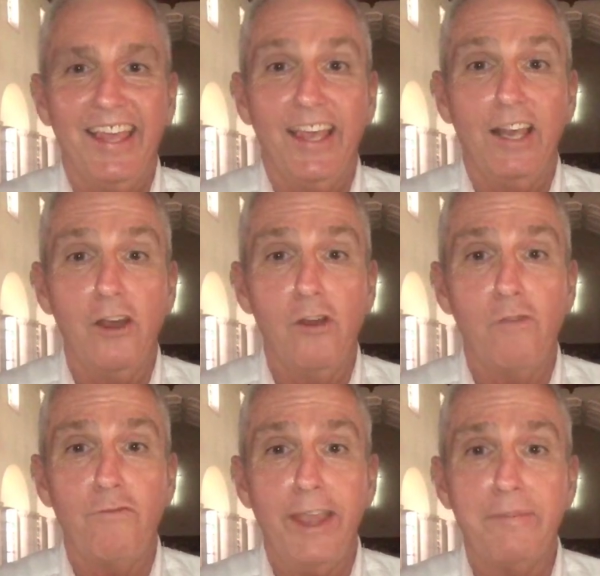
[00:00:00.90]

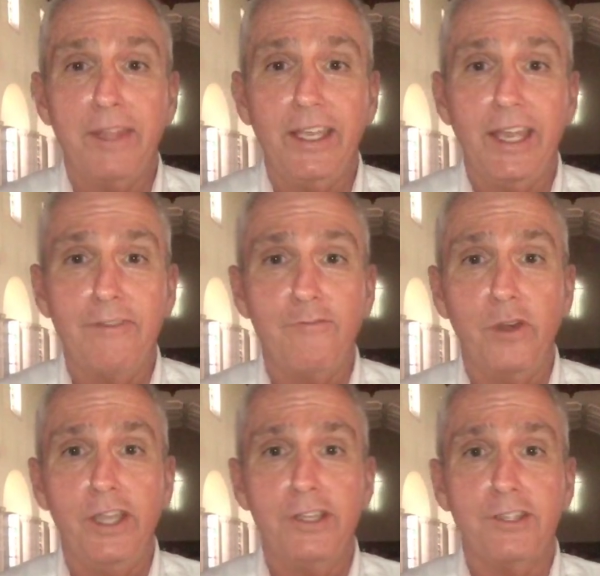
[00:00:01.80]
Hello, family and
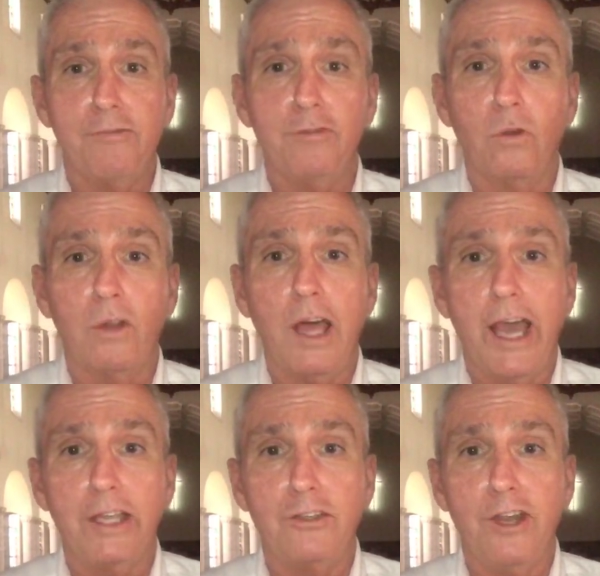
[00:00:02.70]
friends of Floral
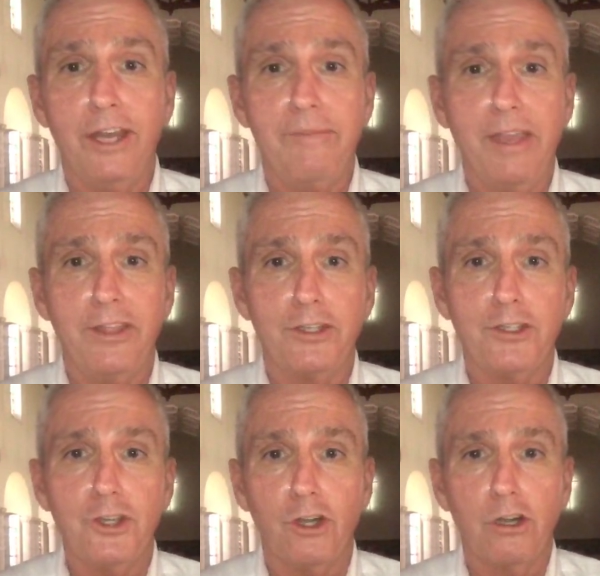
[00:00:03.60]
Heights United
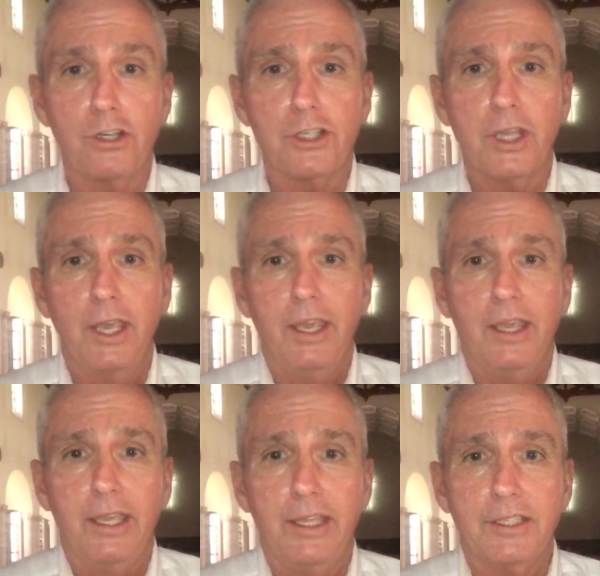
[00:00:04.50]
Methodist Church.
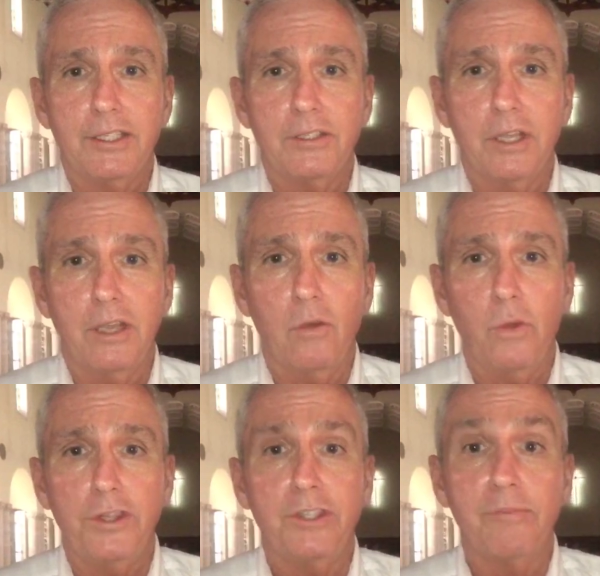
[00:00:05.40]
It's
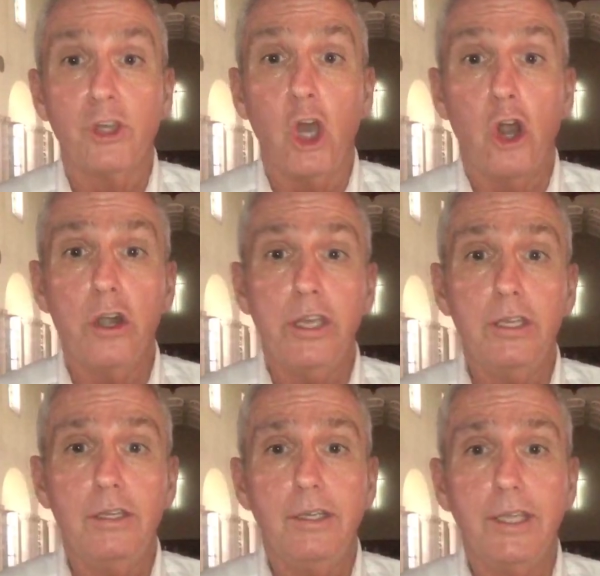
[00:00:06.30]
with some
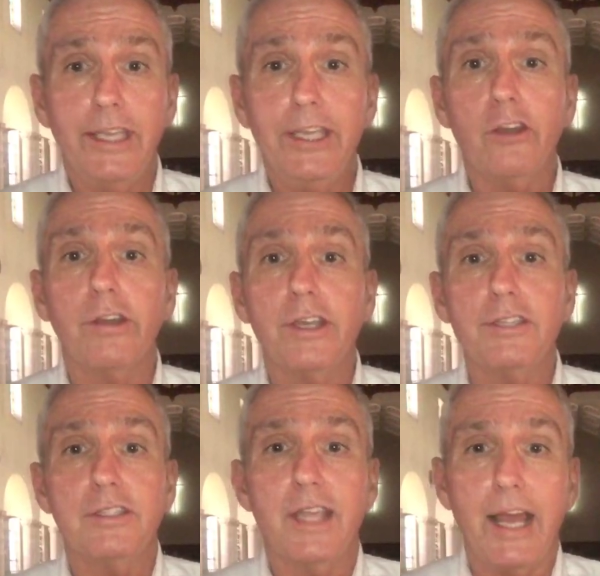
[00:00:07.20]
guarded
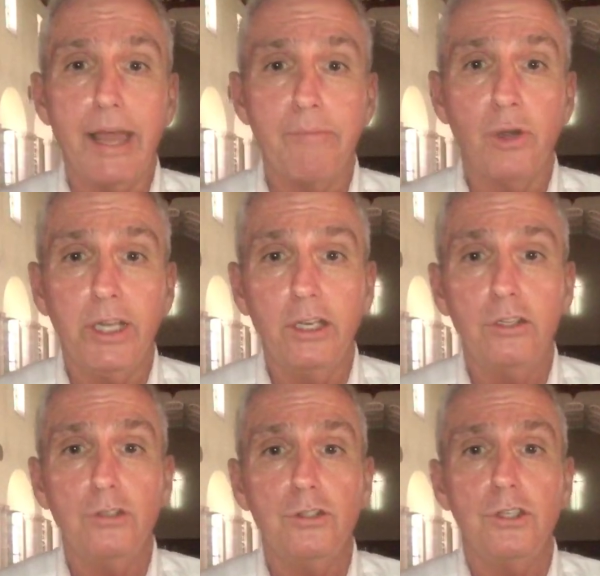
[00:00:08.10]
eagerness that I bring
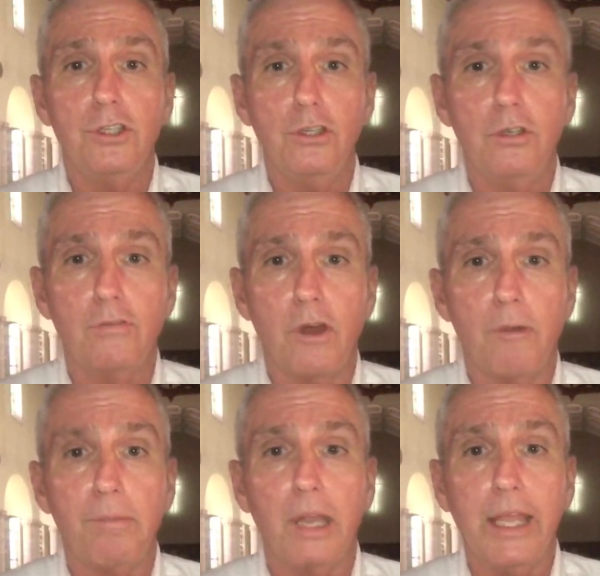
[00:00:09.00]
news to you of
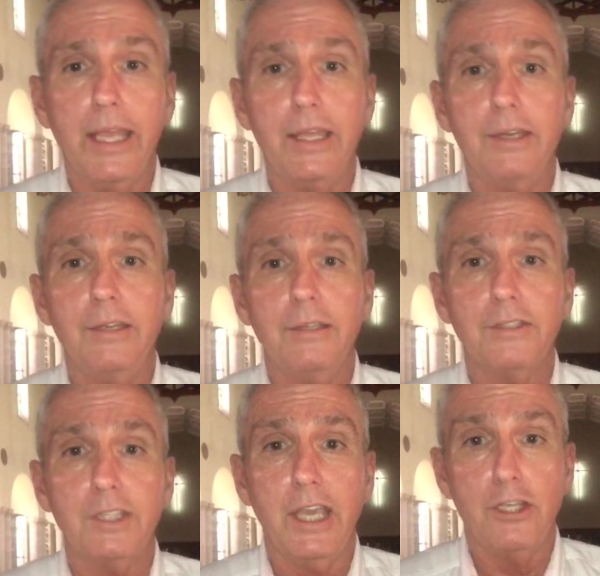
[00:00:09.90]
our planned,
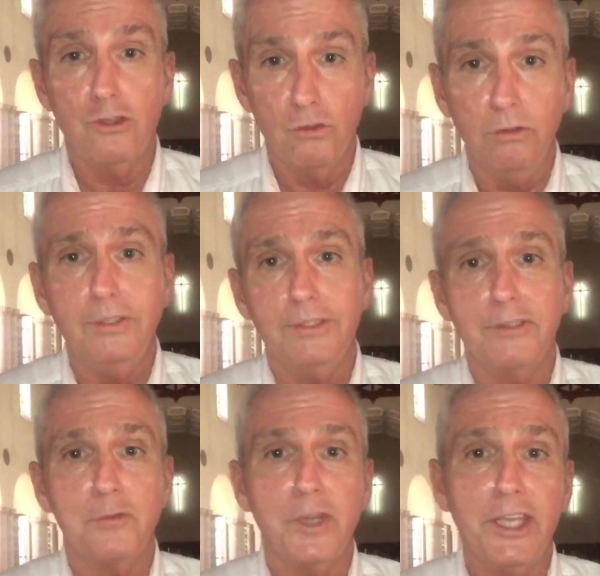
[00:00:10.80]
scheduled
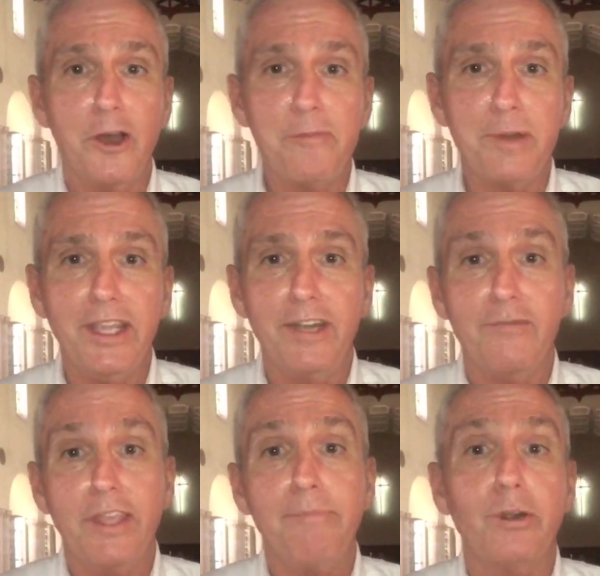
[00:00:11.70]
reopening
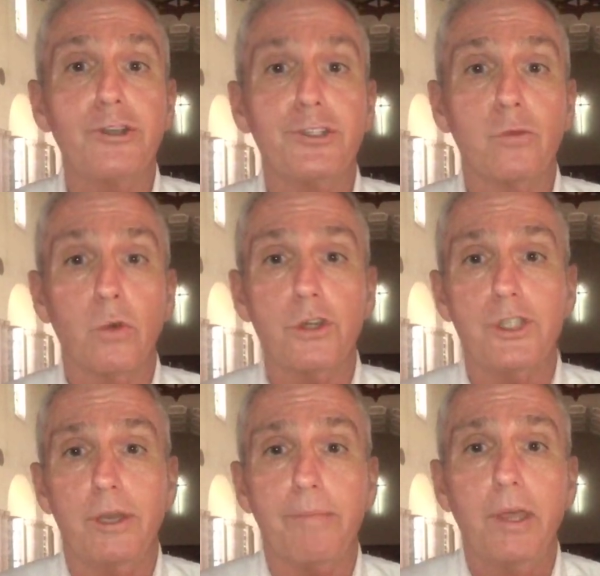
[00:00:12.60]
of in-person
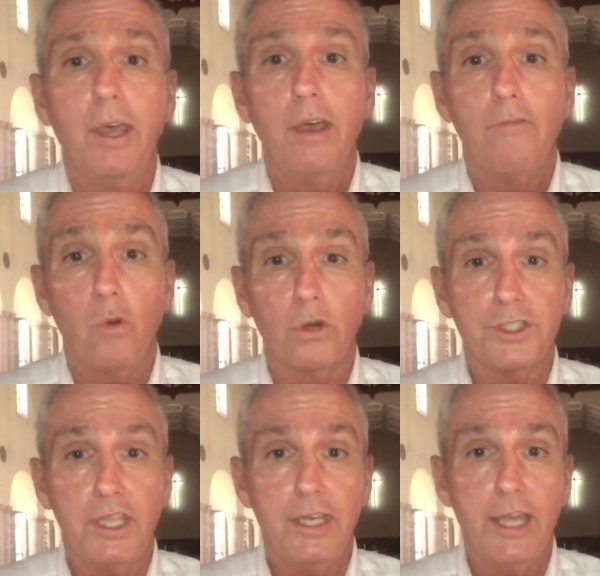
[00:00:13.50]
worship for
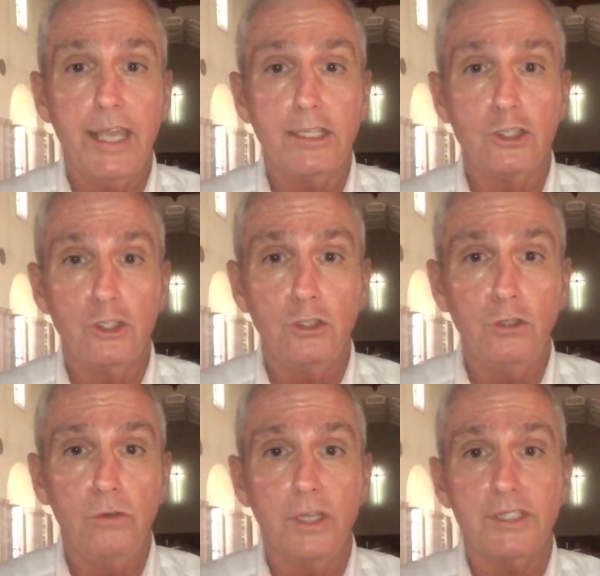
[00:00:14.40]
Sunday,
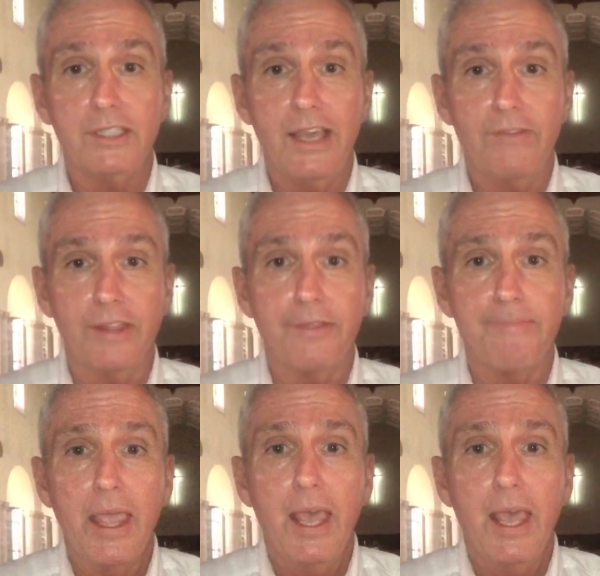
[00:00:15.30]
June 7th.